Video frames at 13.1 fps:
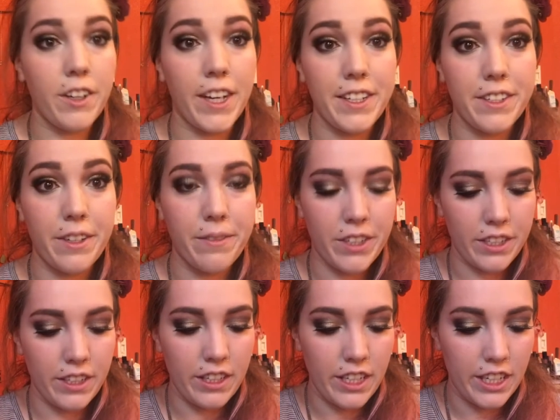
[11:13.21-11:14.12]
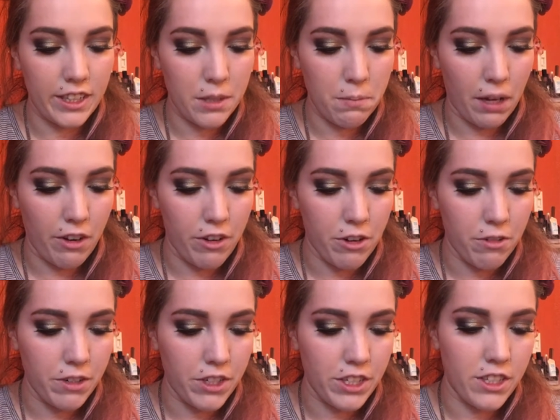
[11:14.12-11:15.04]
Okay, so I'm just going to take this powder,
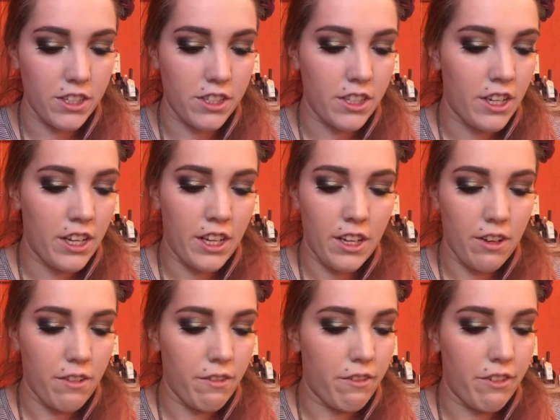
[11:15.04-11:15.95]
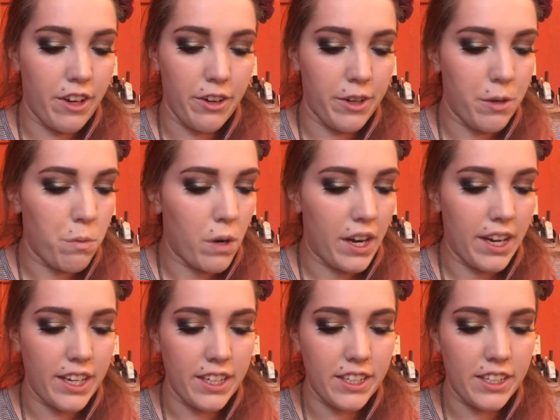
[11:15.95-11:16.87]
which is very
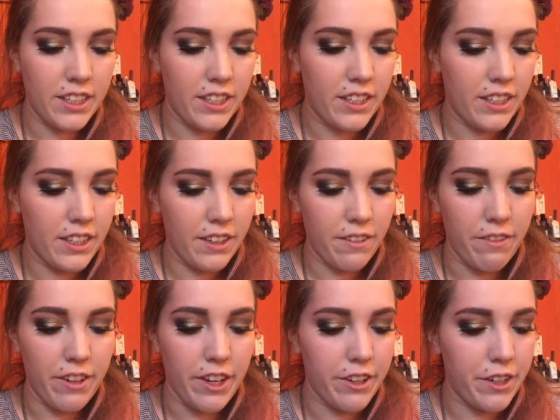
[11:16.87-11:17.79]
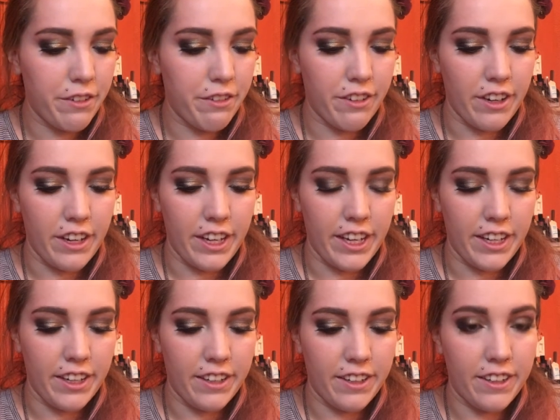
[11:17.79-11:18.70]
white, very
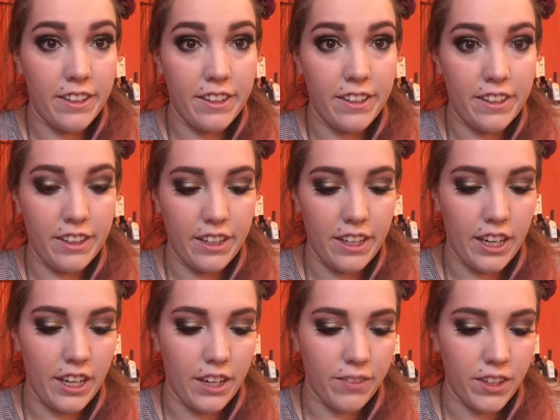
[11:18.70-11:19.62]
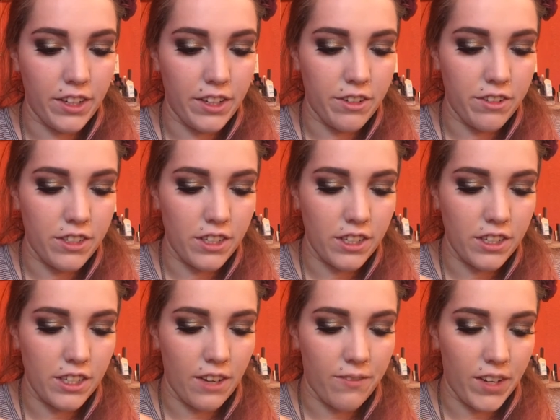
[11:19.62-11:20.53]
fine, and I'm going to use it to
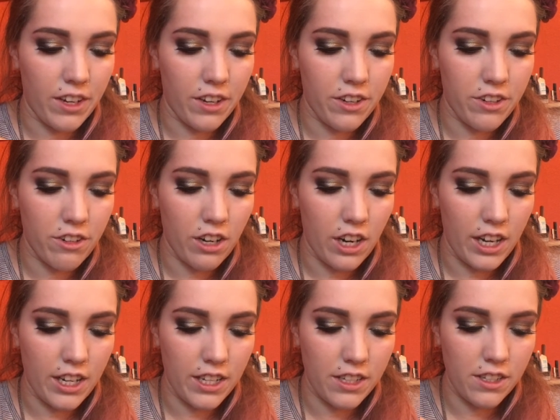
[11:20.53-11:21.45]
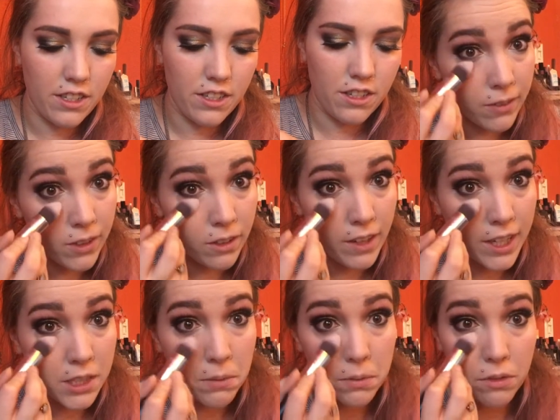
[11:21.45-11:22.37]
set my under eyes. People have
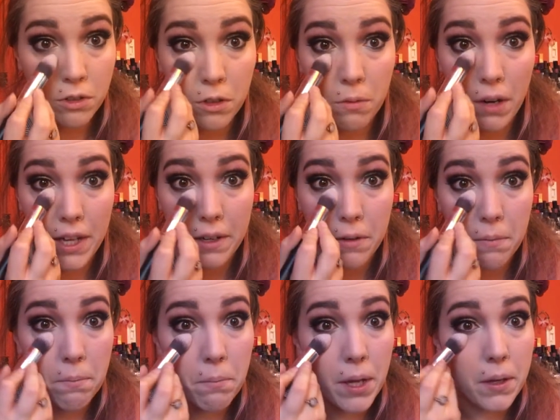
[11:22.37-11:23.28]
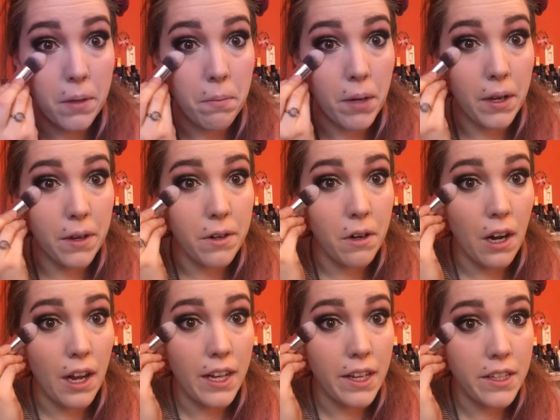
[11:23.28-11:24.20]
asked me before why I don't bake my under
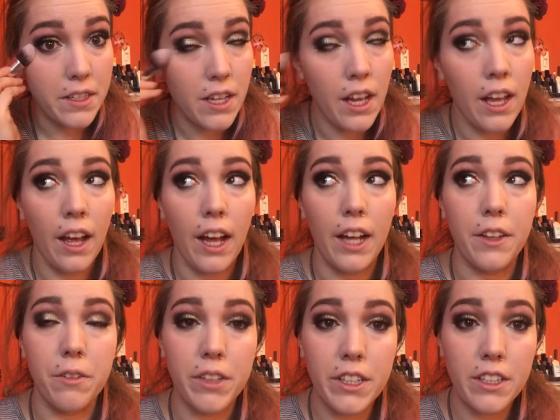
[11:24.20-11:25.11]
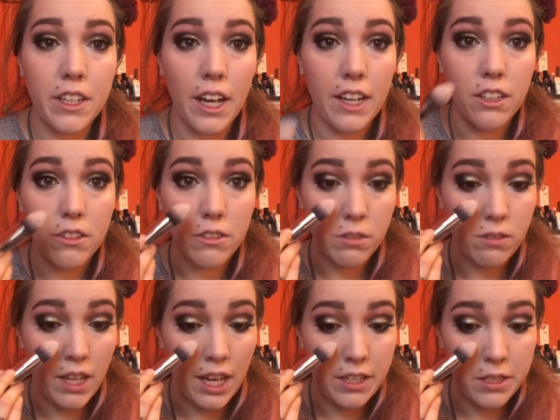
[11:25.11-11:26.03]
eyes, and the reason I don't do
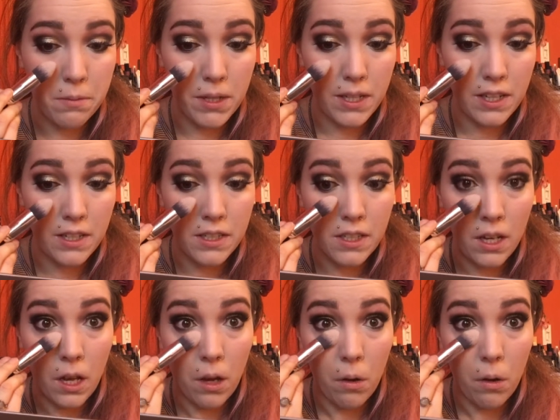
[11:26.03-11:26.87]
that is because,